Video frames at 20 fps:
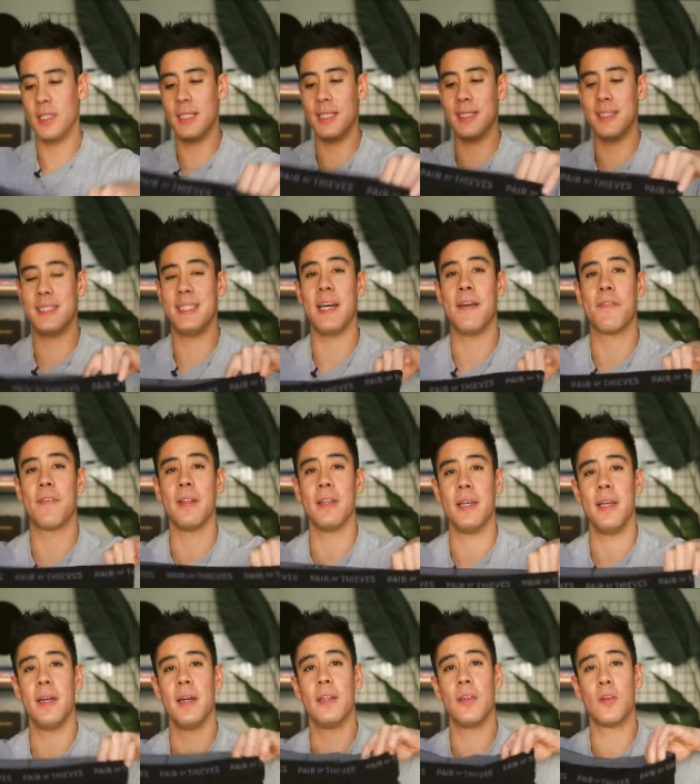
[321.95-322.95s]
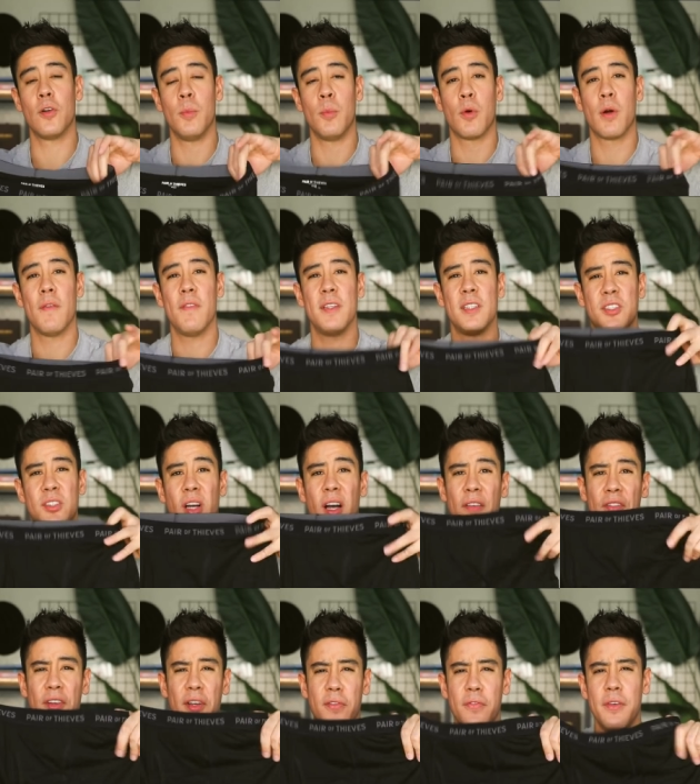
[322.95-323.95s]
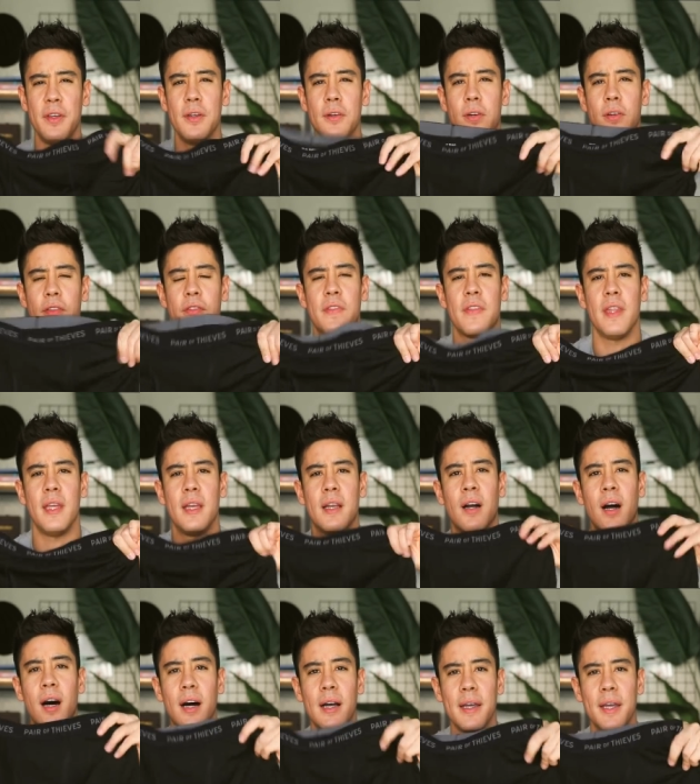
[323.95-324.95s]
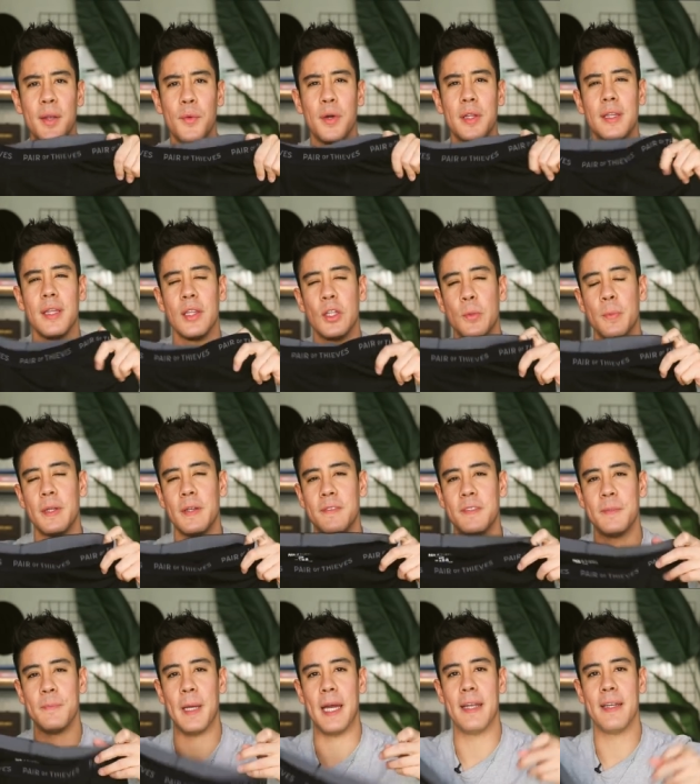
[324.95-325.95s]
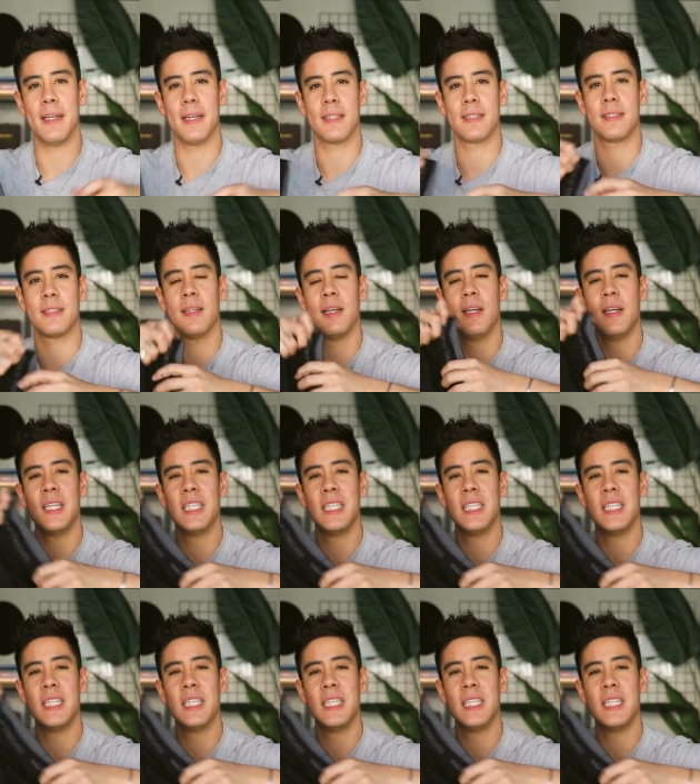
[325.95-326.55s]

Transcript: This is definitely a little more of the softer feel, the cotton with a little bit of spandex.